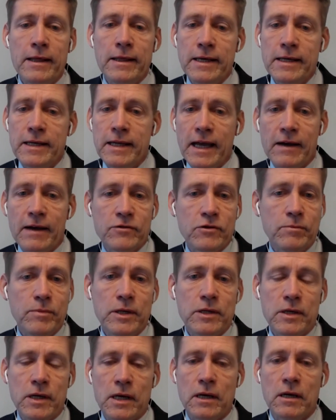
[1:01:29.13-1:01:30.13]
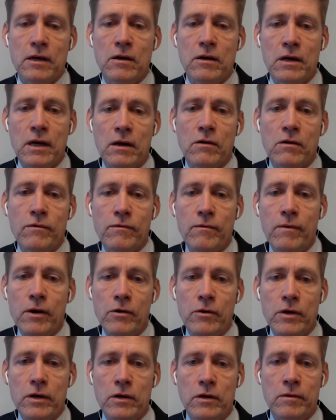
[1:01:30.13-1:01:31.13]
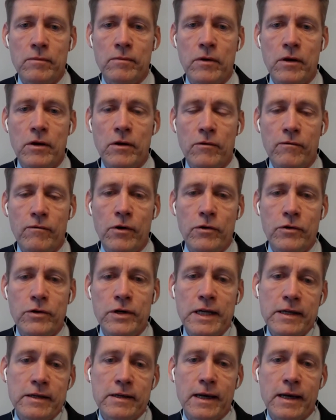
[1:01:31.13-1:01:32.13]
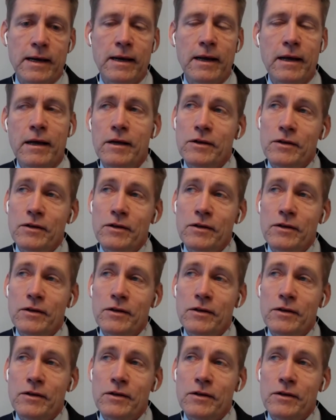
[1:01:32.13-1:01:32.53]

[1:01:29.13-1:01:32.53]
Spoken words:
this has to be taken care of very, very detailed.